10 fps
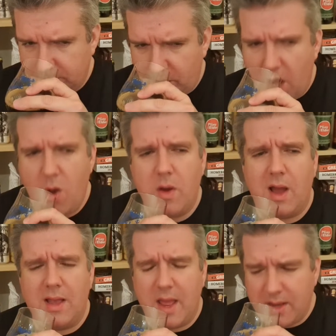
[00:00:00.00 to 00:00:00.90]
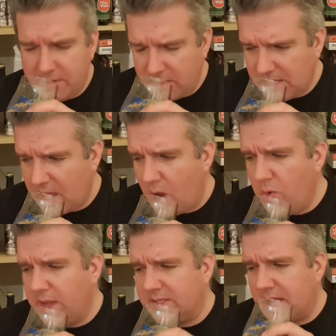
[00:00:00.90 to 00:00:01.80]
But oh, I'm getting those like
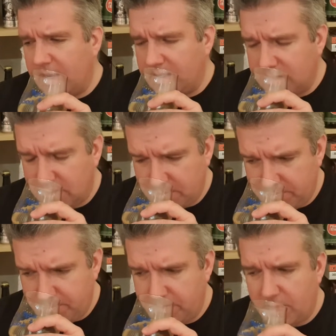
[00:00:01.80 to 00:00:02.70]
oaky tannins and